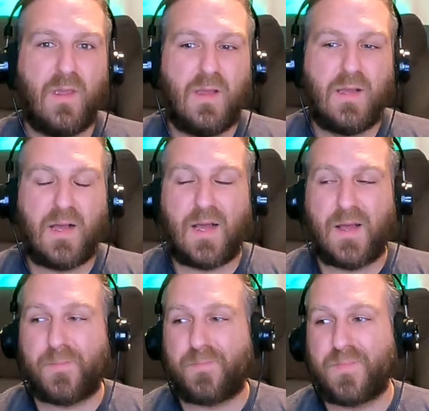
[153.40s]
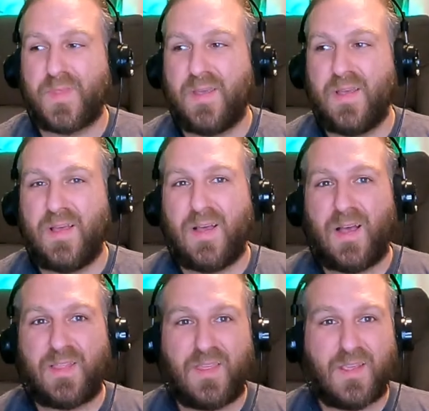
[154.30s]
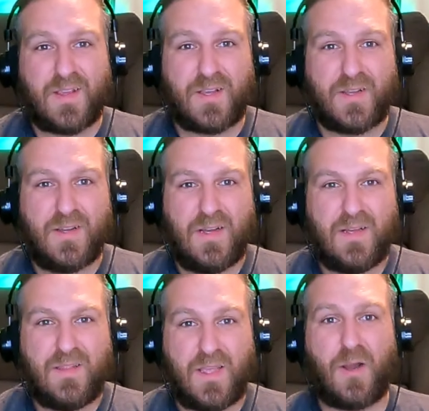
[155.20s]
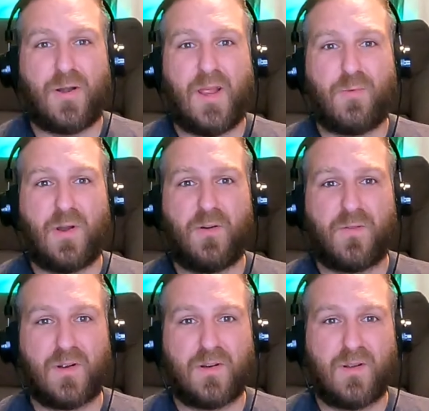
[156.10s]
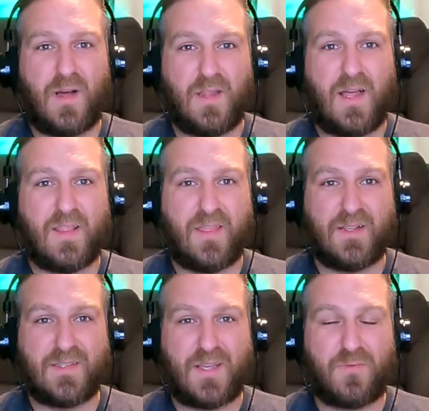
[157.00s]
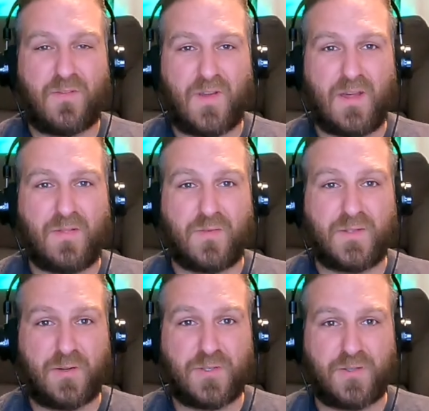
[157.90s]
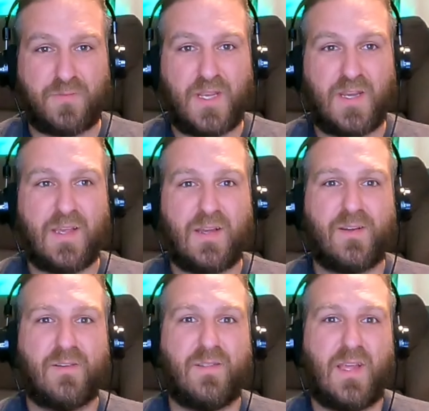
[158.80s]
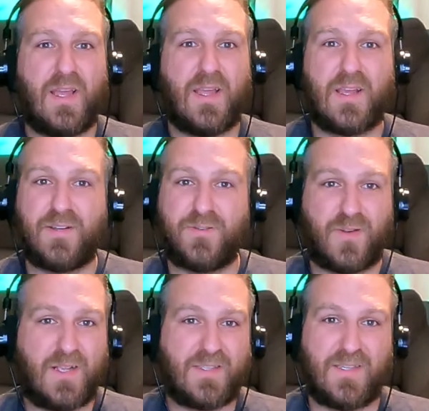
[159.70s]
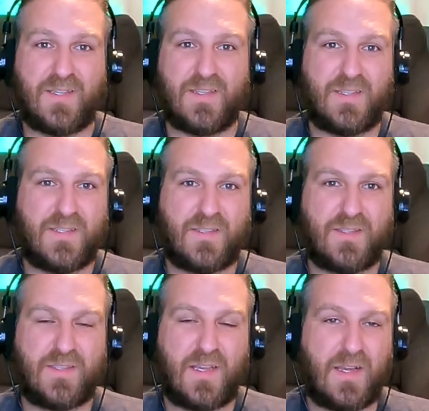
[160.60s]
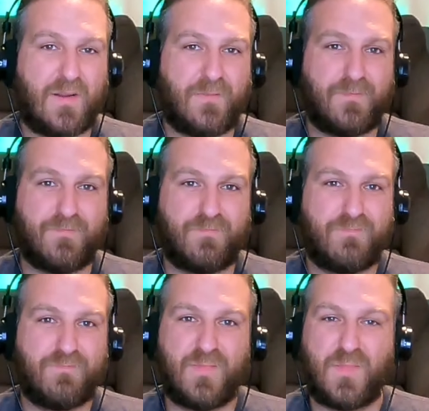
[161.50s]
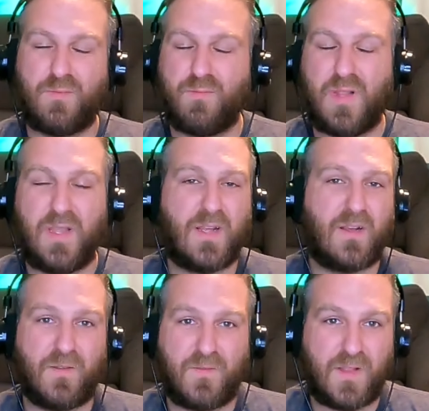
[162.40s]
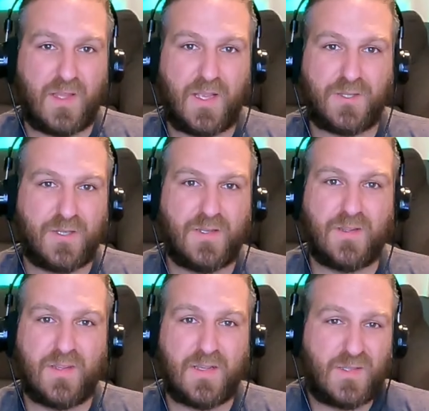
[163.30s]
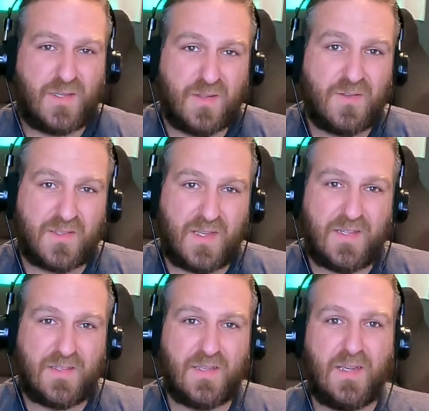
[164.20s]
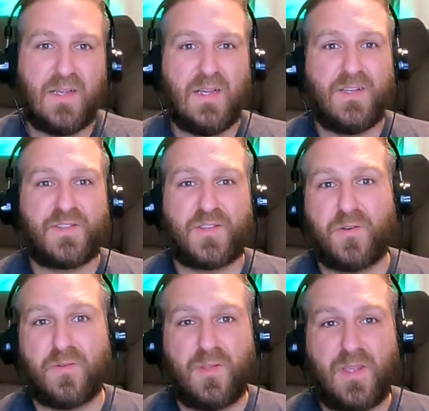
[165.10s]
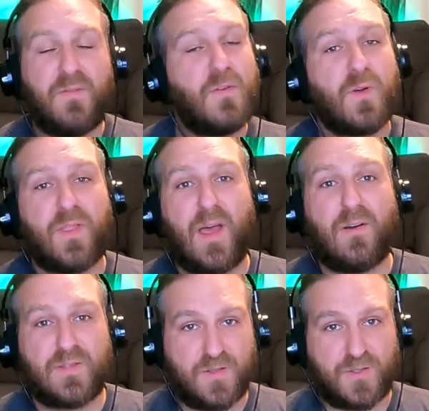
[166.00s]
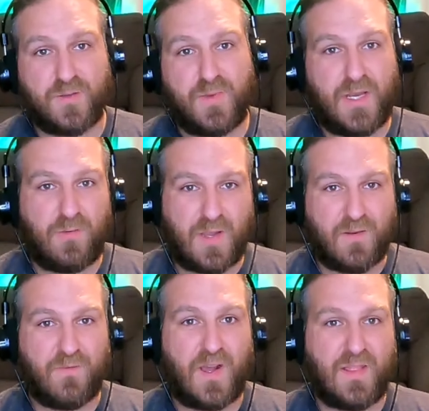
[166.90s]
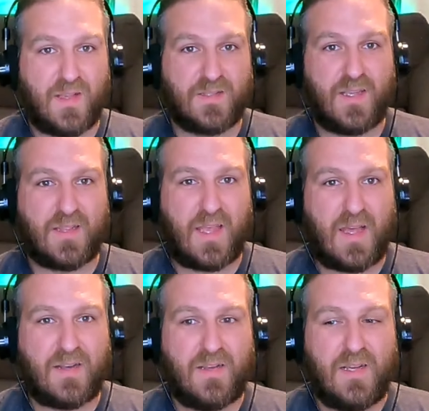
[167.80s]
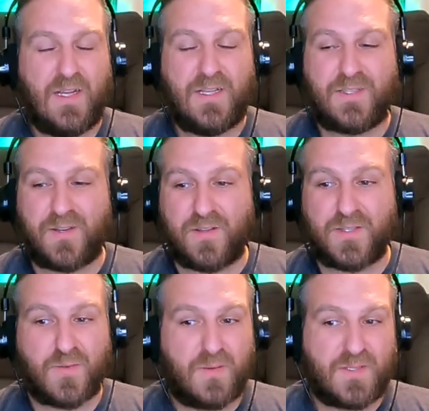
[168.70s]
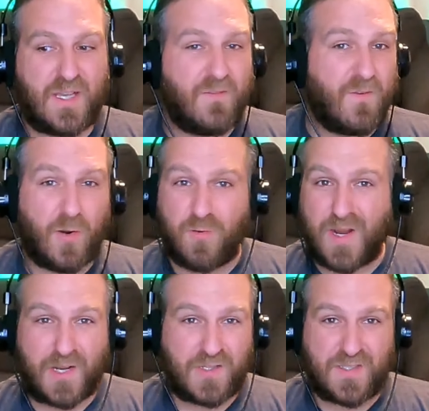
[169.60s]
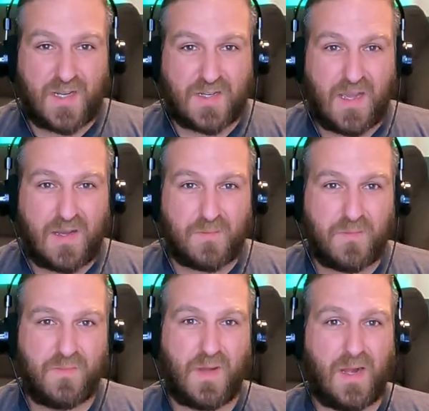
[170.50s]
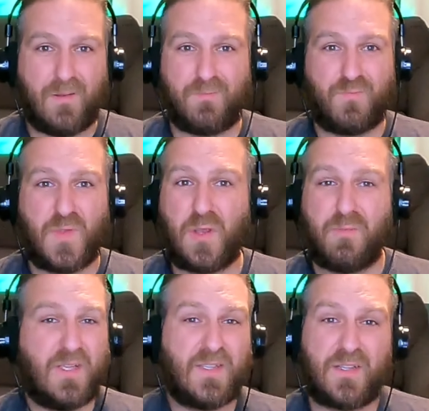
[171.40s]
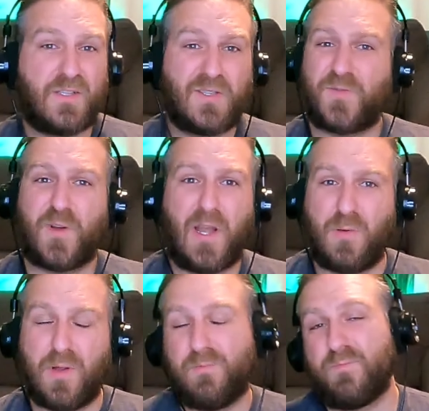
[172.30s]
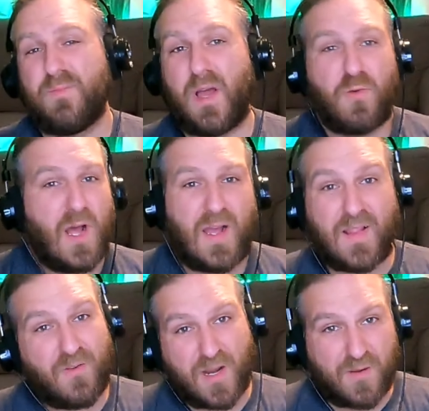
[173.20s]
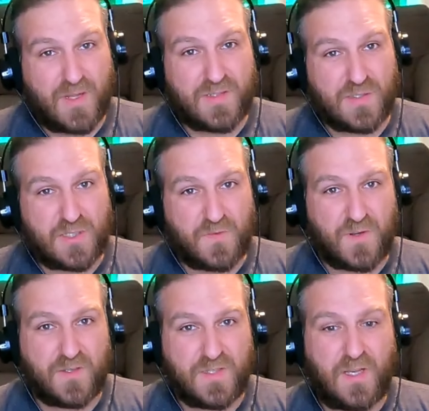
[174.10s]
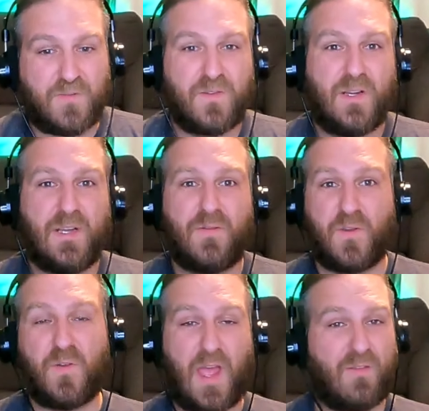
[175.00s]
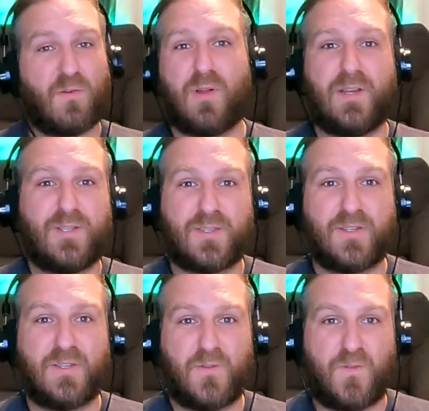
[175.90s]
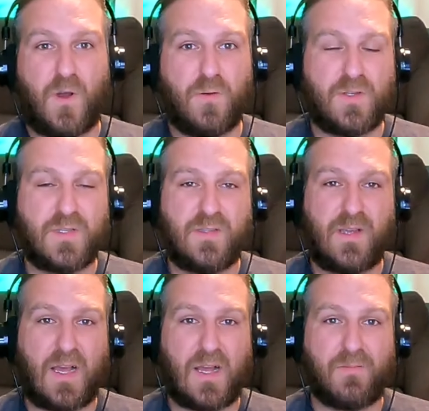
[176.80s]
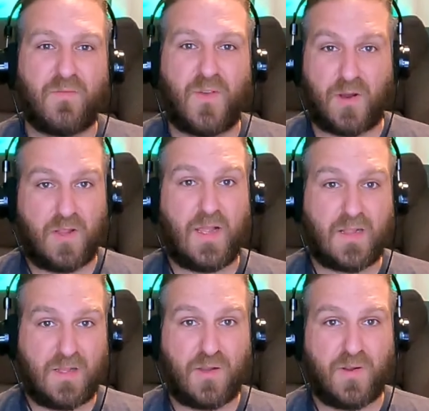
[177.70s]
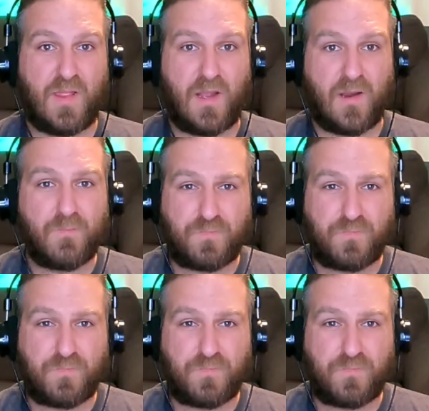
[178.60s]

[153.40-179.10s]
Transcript: I think the Iron Knight went over a lot of things that we found through social media, like addresses, political affiliation, things along those lines. So even without social media, we can find things like that. So there's a website, voterrecords.com. You can basically search for anyone. I would highly recommend searching for yourself. If you've ever registered to vote, very likely you're in there.